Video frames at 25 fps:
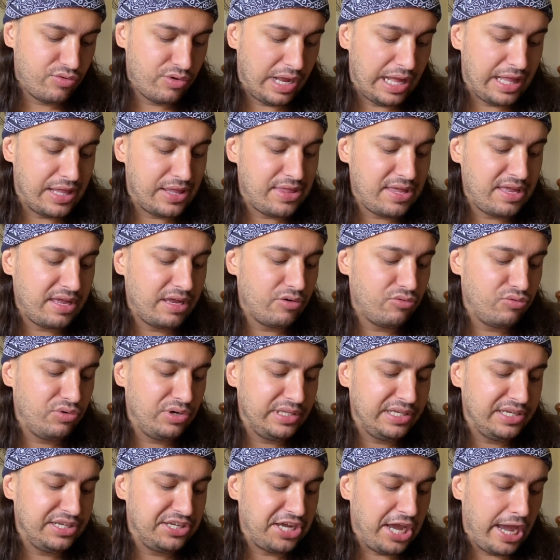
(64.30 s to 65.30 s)
I think it
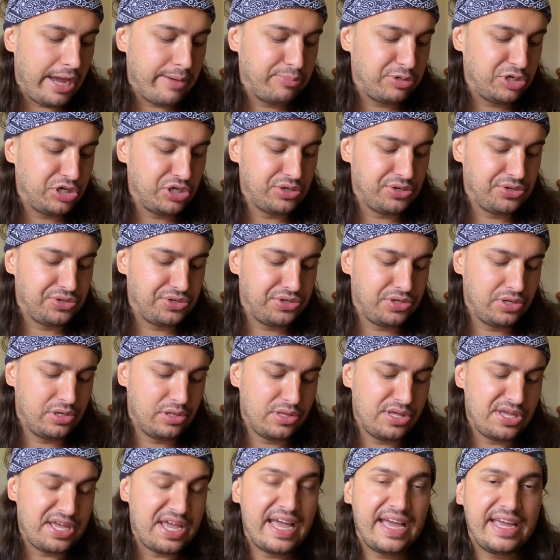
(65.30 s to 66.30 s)
really captures
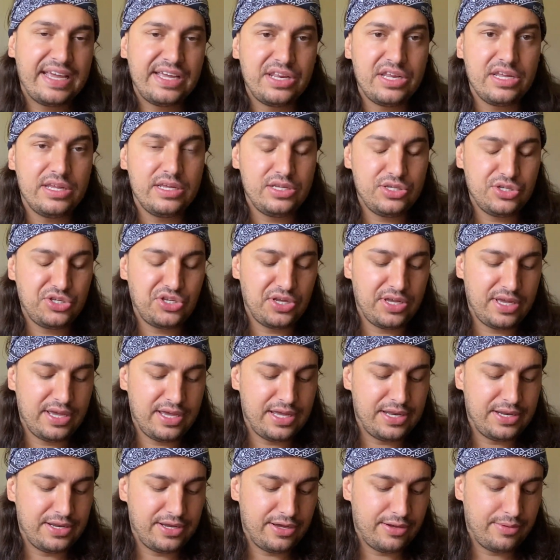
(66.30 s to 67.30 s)
the 80s.
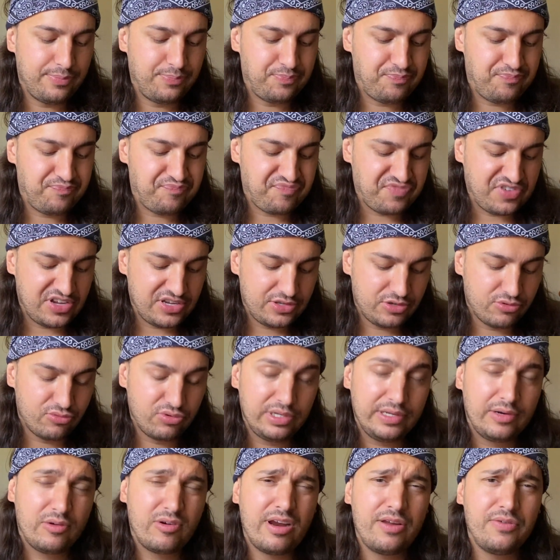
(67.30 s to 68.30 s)
And it's a
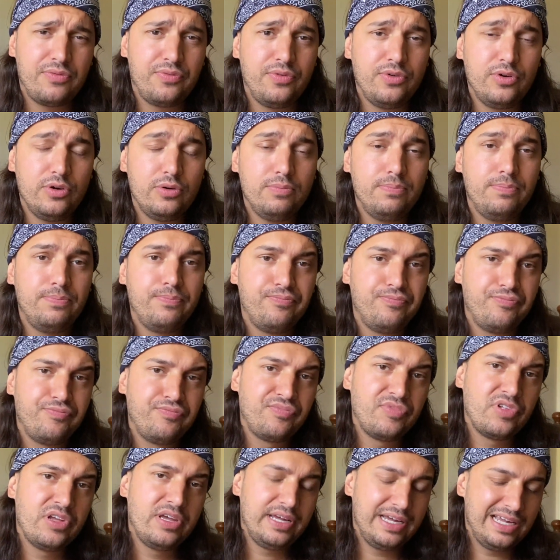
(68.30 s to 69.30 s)
really great film.
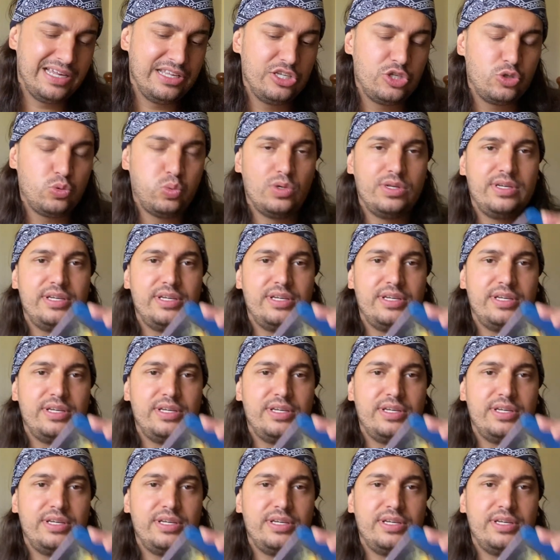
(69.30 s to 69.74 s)
And this one